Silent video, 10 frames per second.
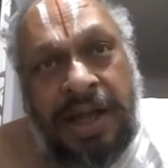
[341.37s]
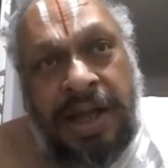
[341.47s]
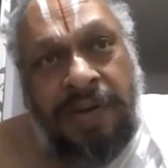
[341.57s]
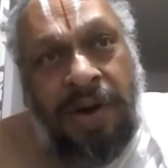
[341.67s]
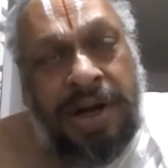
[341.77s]

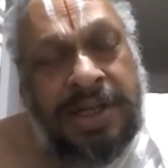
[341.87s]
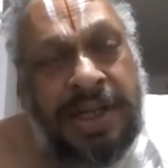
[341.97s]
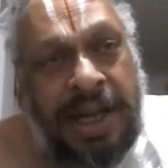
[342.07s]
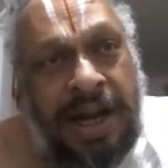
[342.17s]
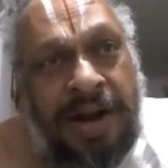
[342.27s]
then what is
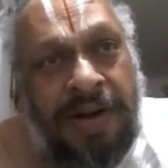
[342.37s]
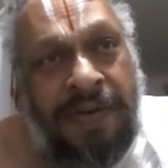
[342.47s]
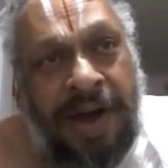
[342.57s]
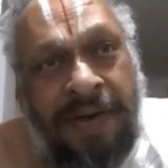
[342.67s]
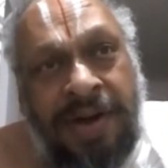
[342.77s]
the need of
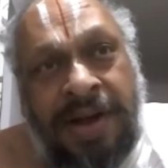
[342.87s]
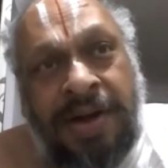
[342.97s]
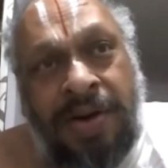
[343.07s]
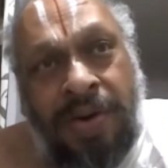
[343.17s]
having